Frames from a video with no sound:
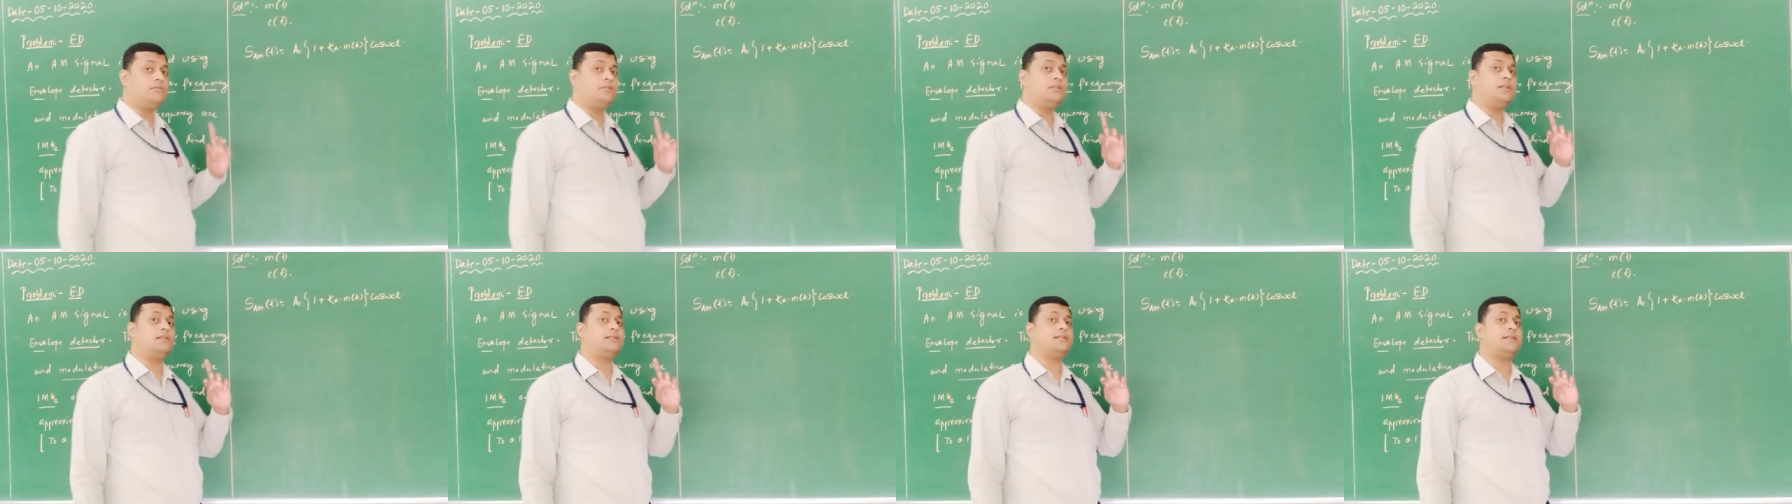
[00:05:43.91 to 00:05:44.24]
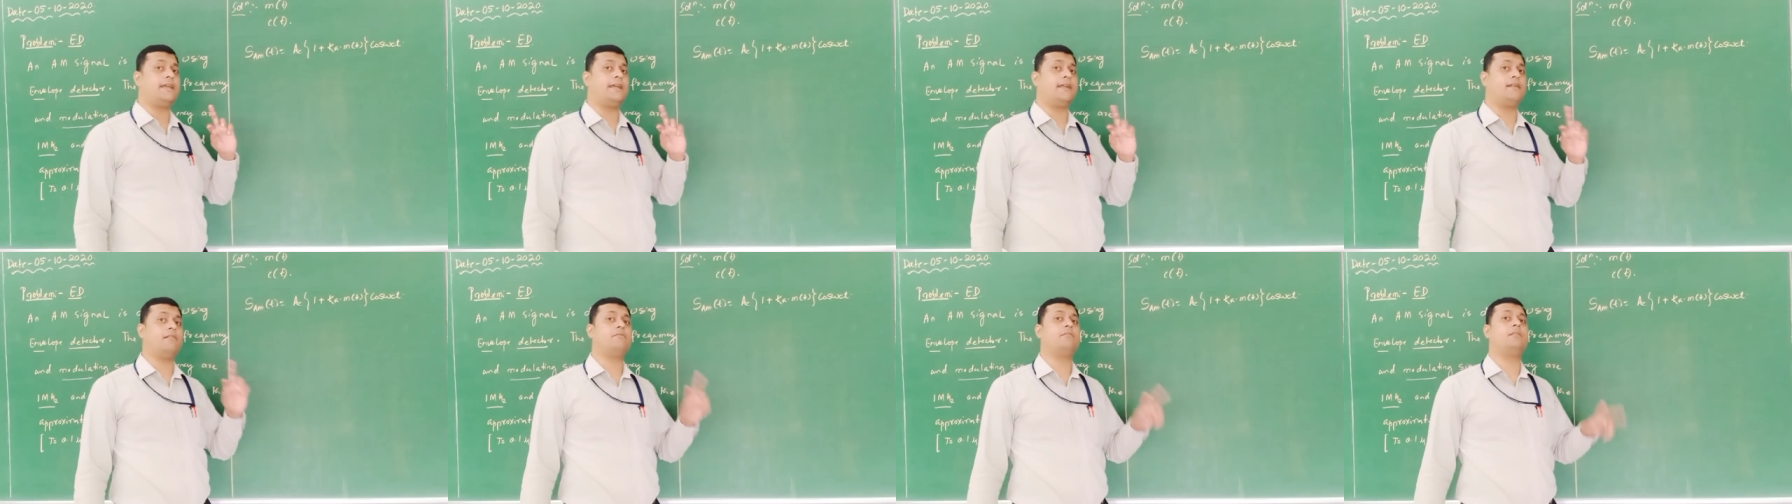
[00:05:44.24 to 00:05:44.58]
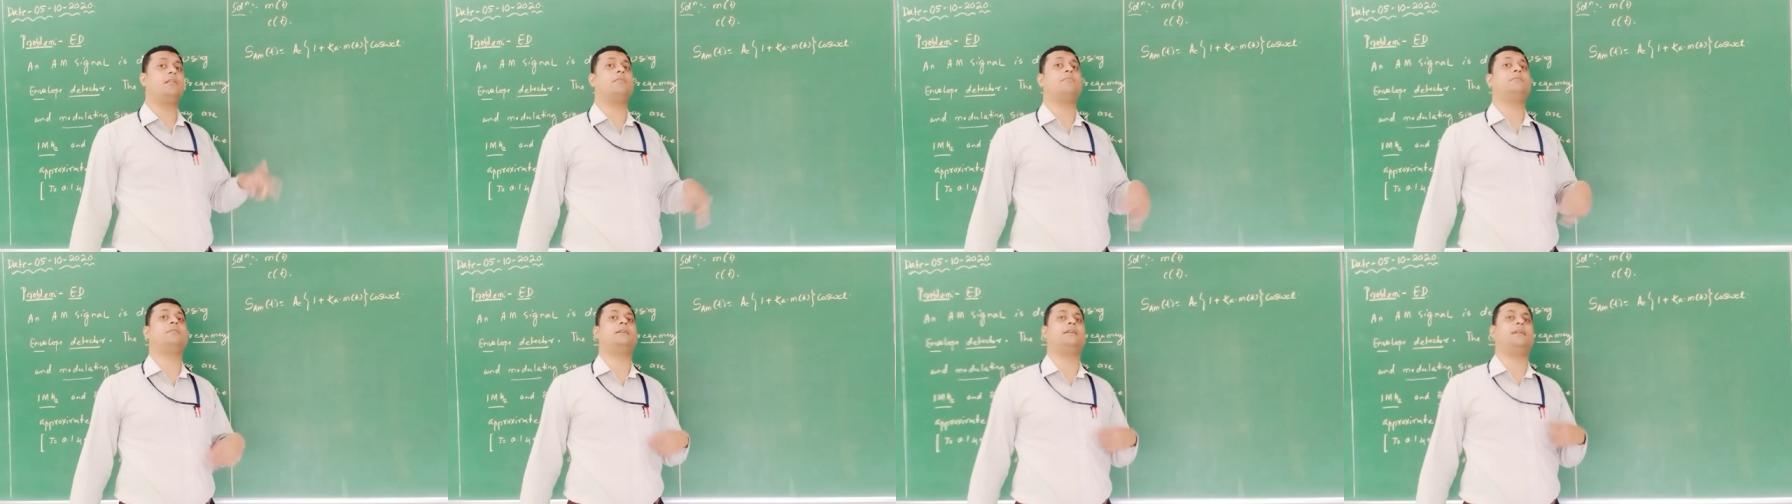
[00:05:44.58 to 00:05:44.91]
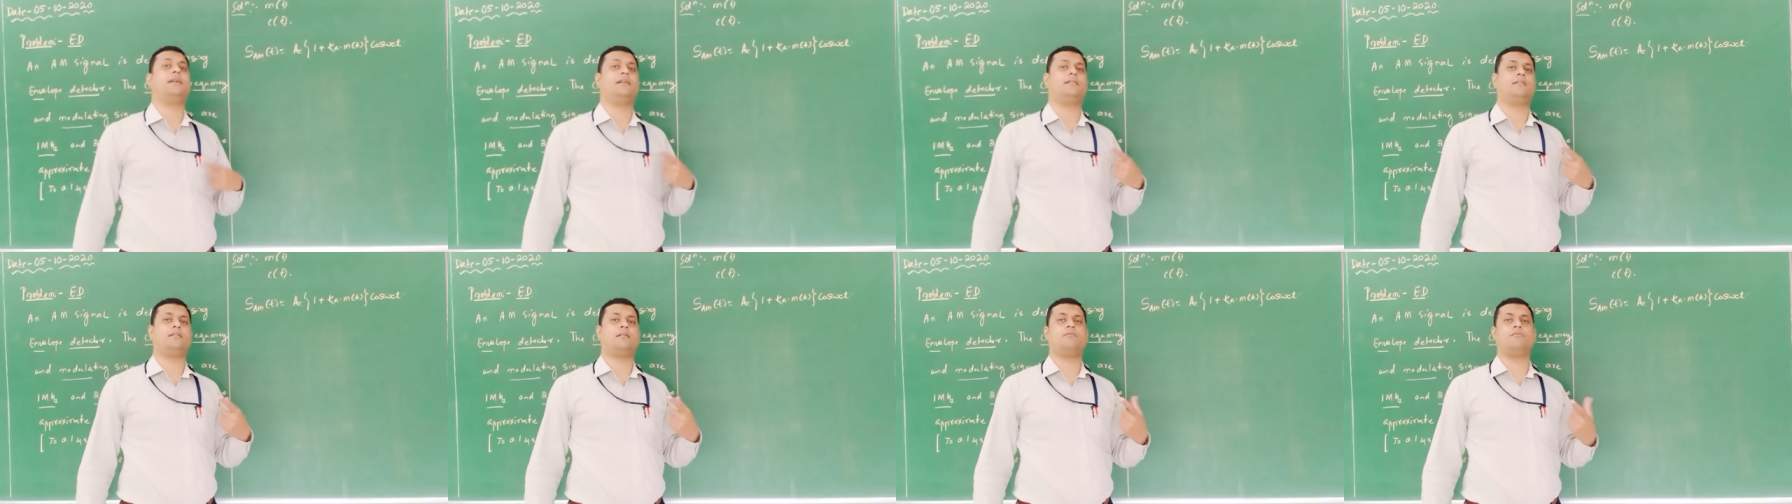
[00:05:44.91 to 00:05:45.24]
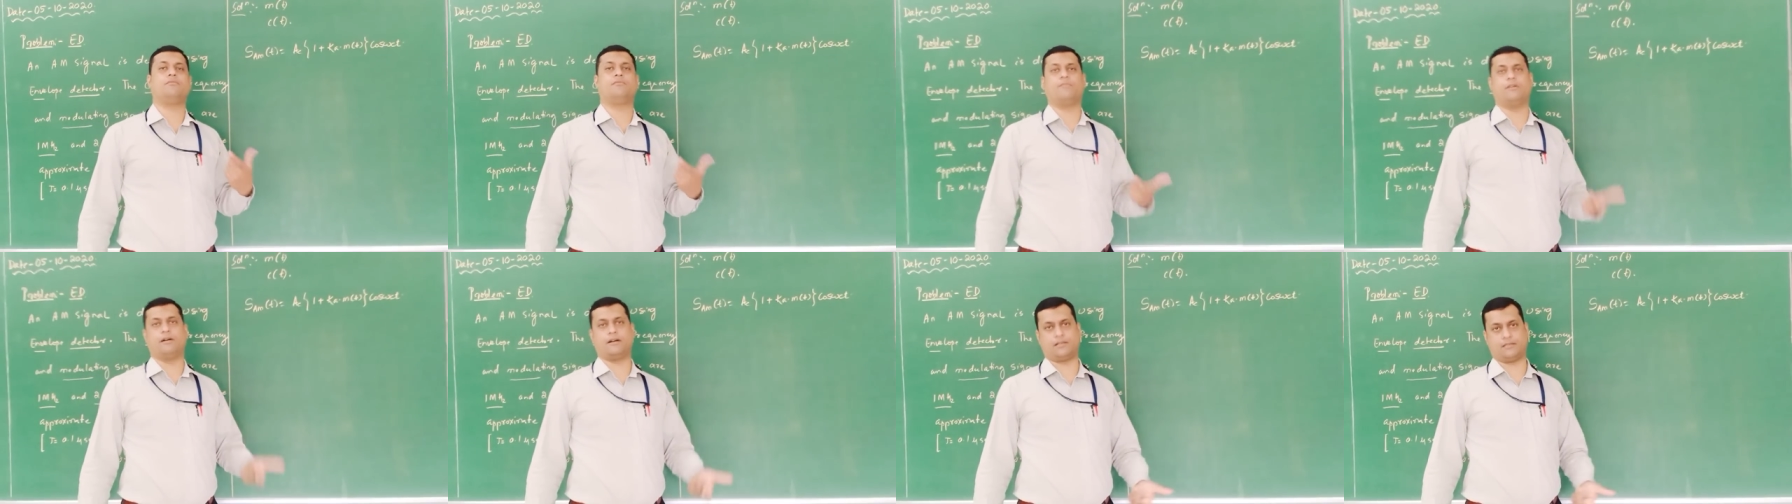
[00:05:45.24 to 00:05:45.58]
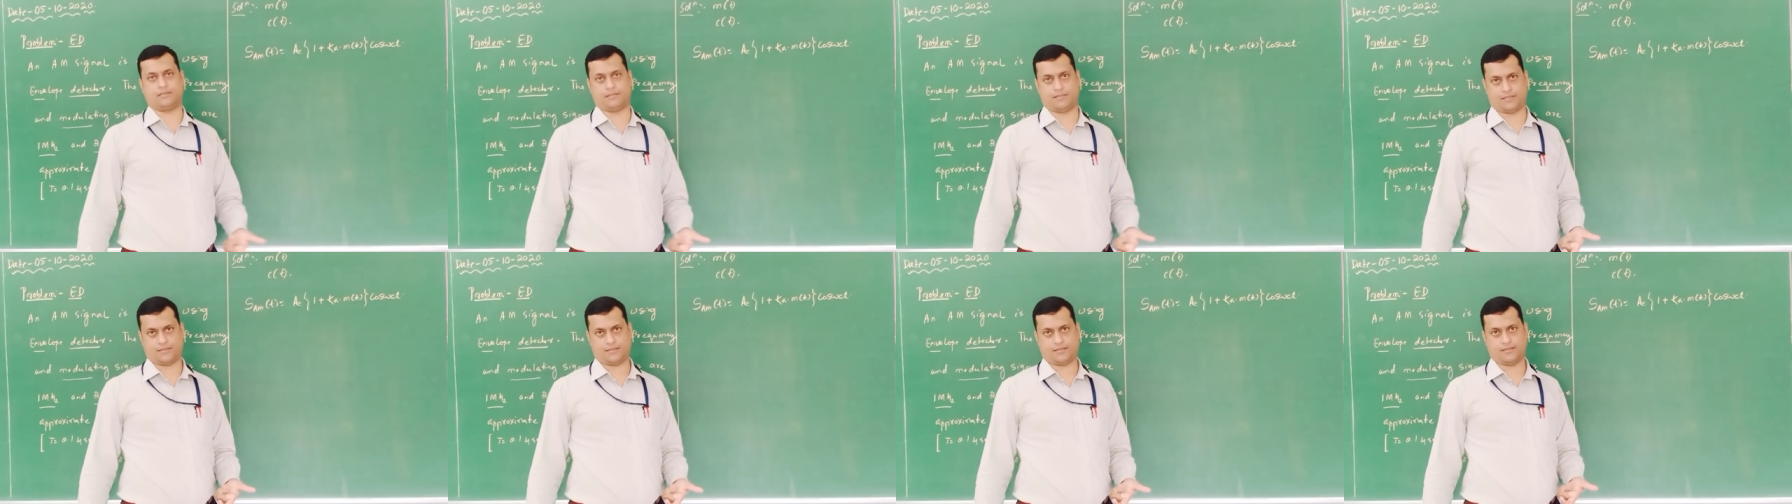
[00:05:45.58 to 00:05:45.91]
this envelope detector
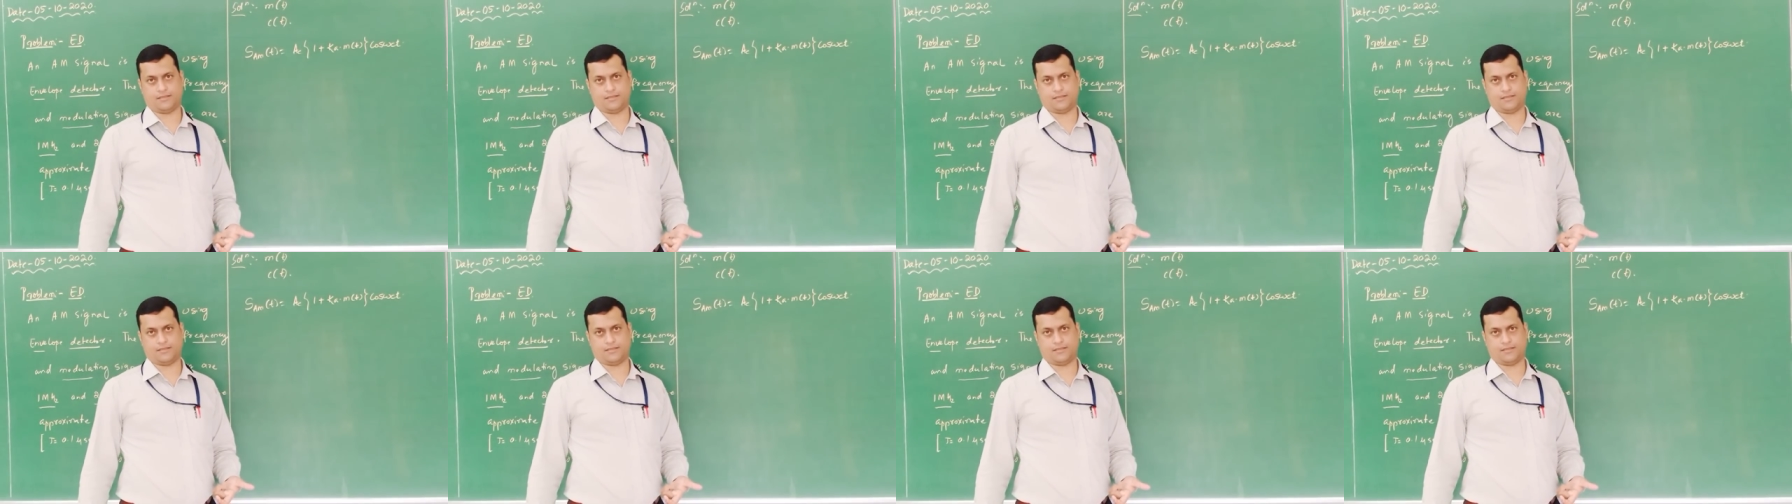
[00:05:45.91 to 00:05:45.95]
works.